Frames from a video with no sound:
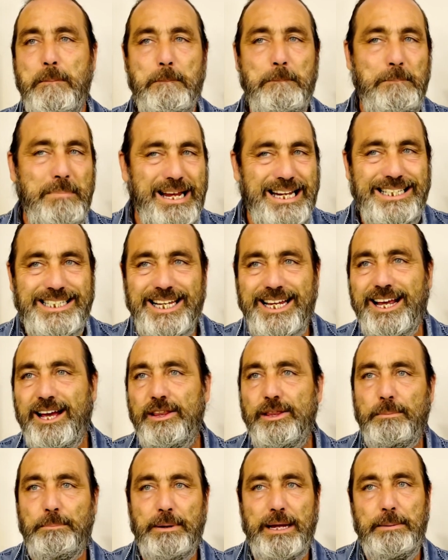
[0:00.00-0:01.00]
meeting
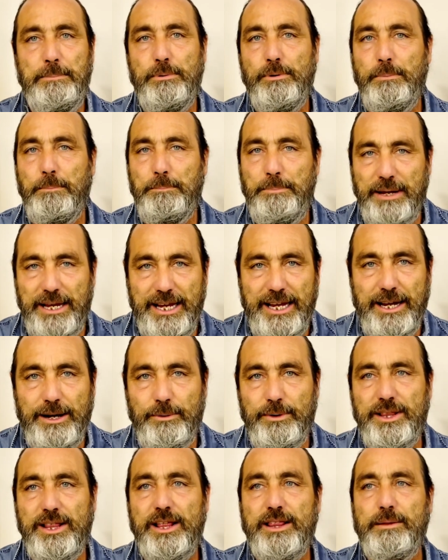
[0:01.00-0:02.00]
other people, being
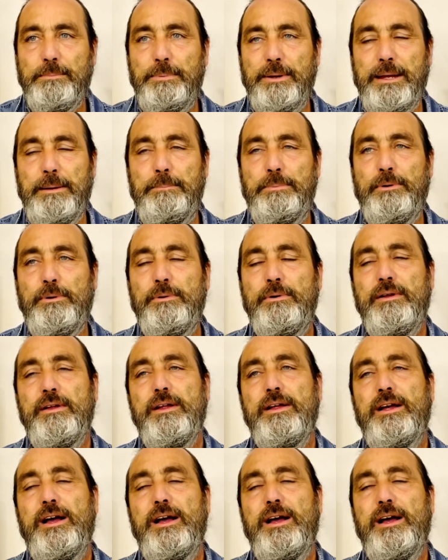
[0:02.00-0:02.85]
with other people.